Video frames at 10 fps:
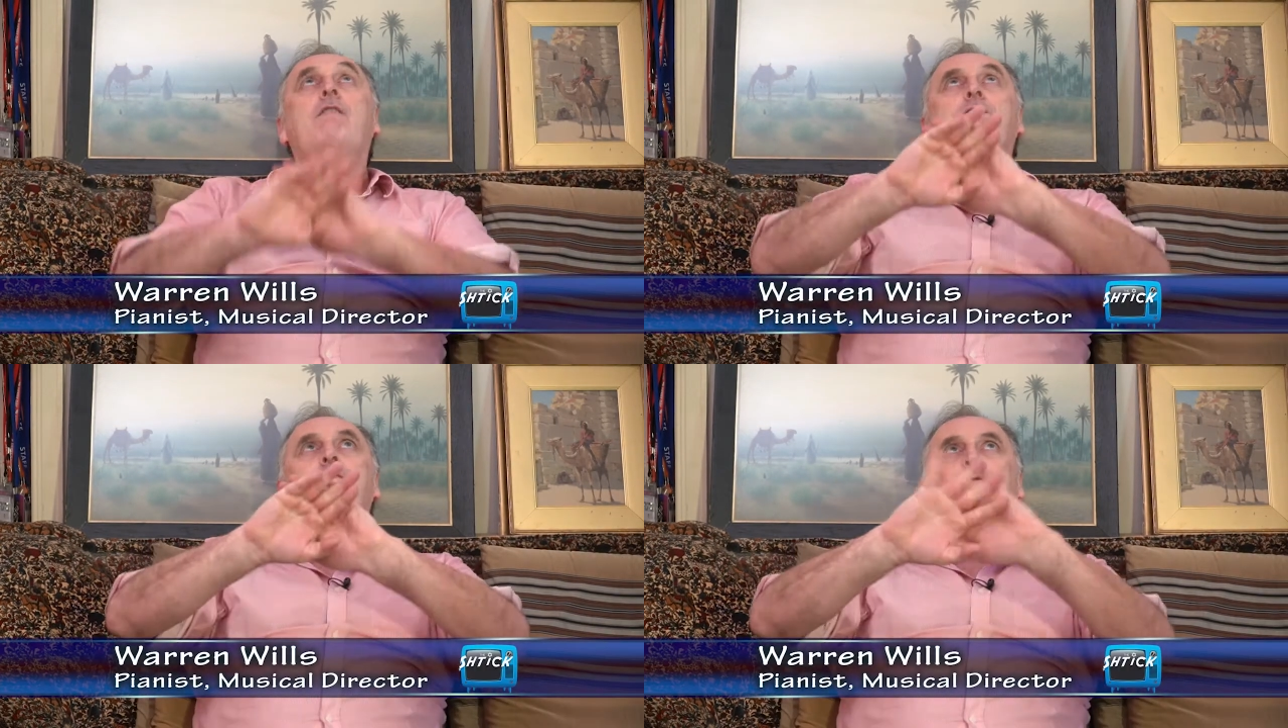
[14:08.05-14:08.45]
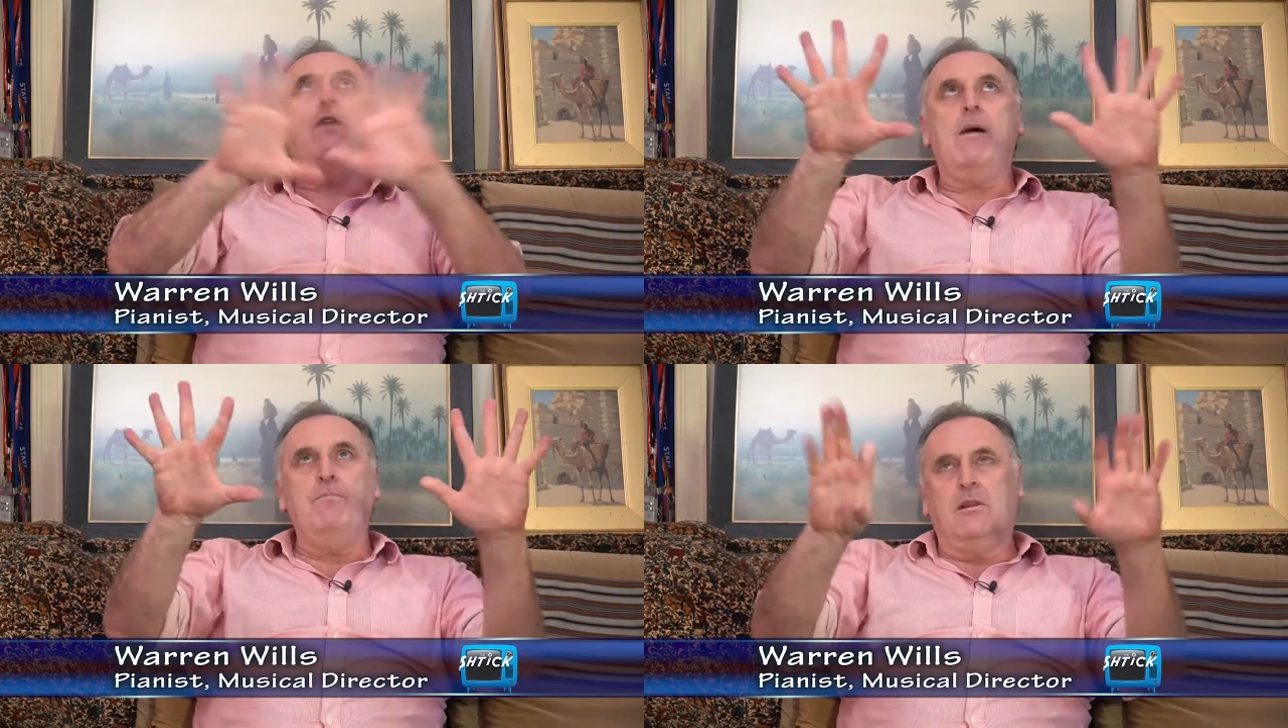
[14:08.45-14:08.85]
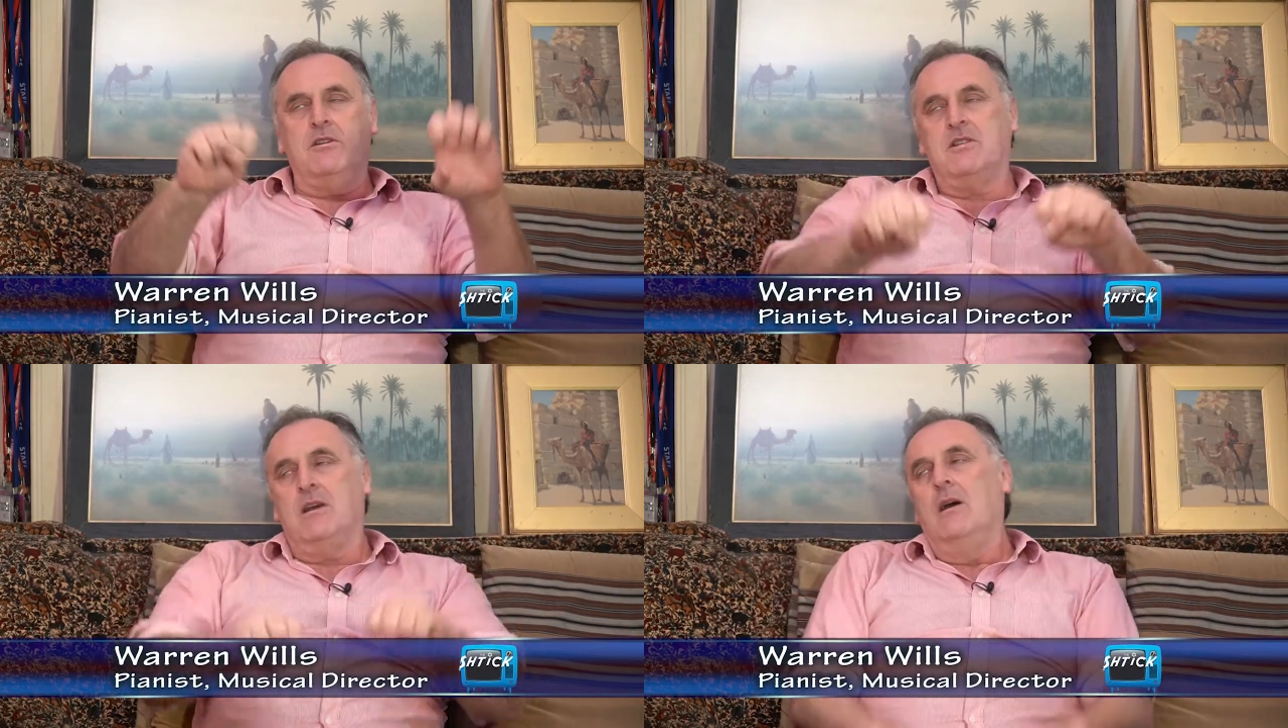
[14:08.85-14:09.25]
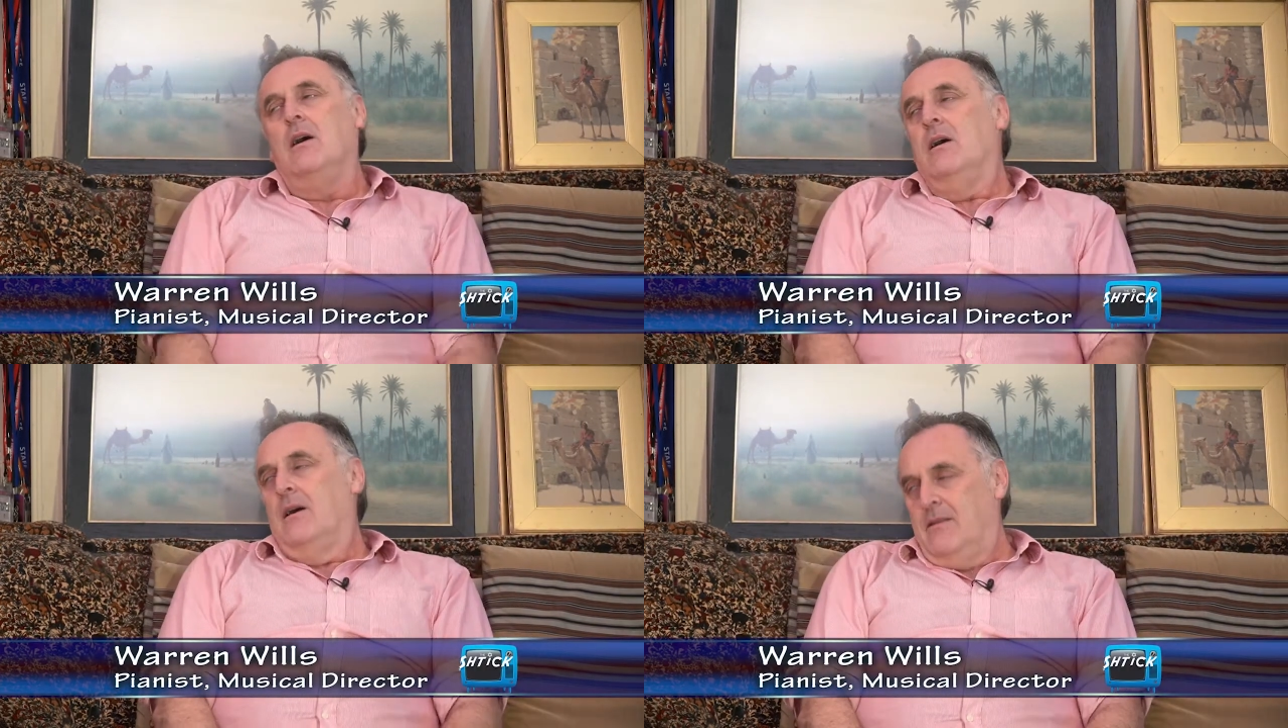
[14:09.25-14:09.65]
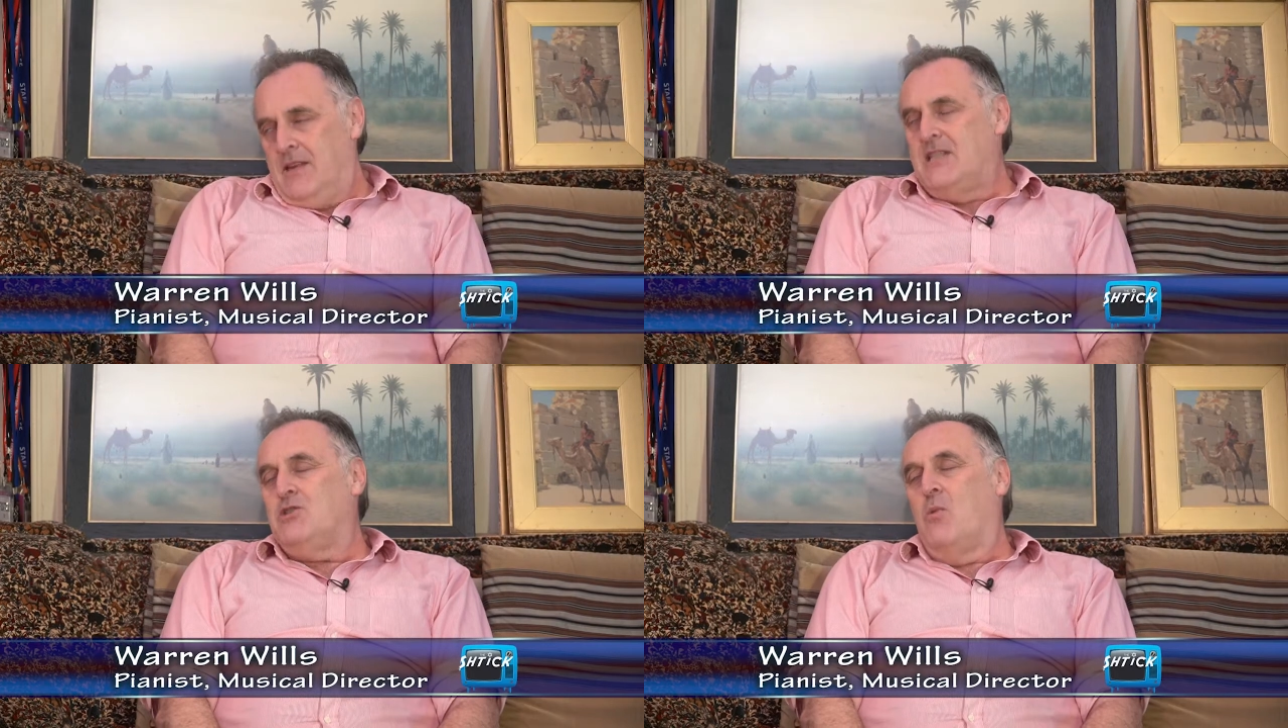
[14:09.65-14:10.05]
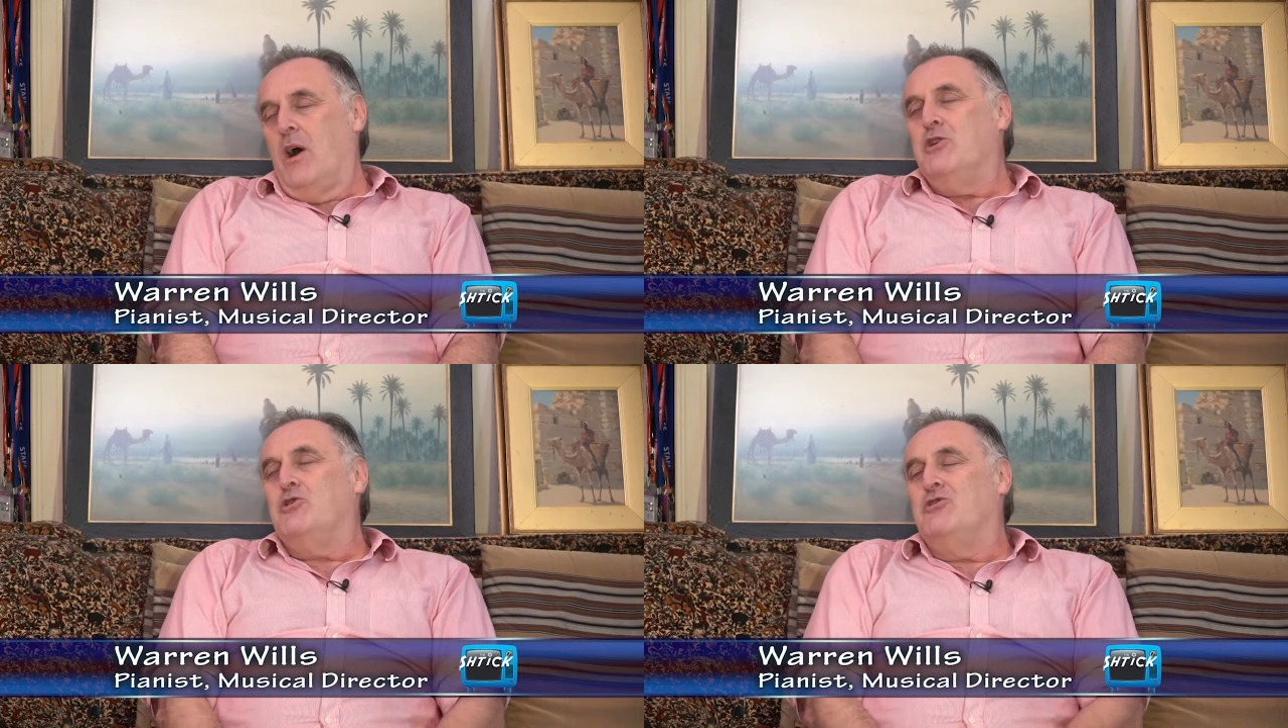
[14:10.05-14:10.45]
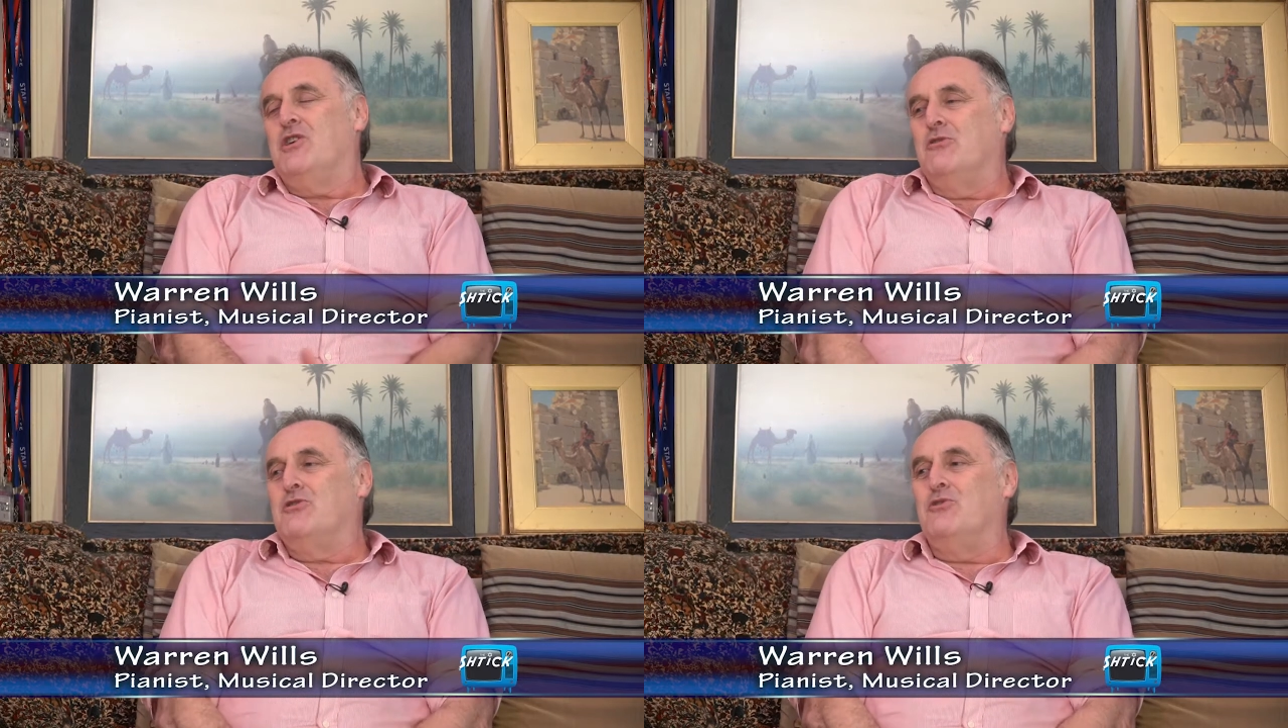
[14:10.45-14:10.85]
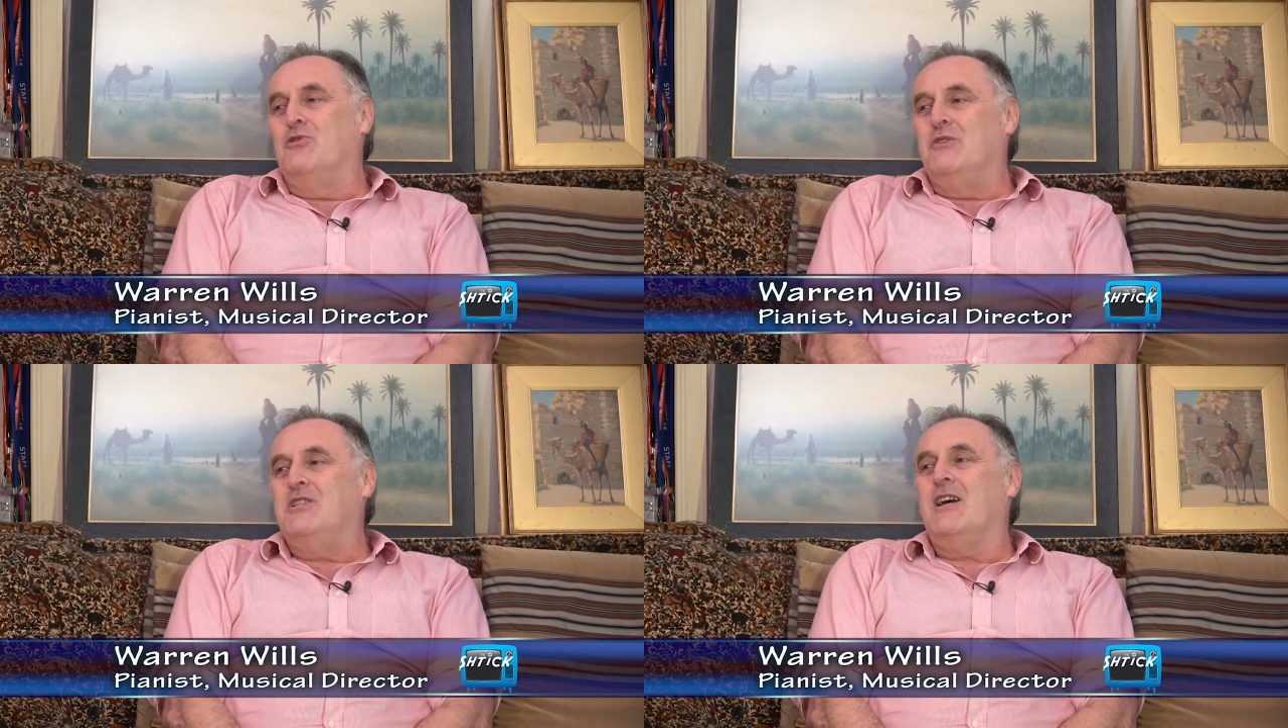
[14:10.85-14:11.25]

Fabulous. That's the way you should tell stories.